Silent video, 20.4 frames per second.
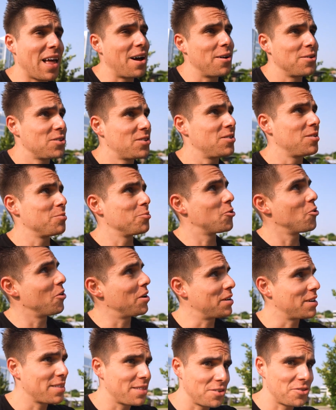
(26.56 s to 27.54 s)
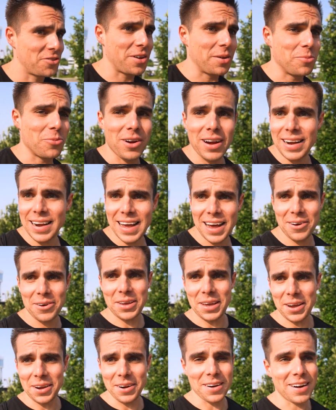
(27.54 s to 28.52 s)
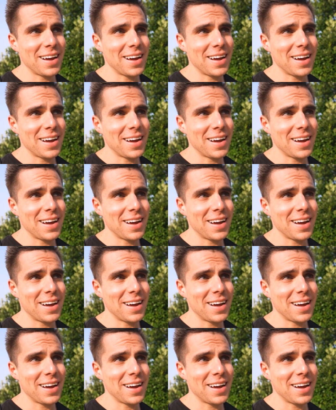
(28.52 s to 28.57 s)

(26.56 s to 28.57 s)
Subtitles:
Last week I was in Cincinnati and I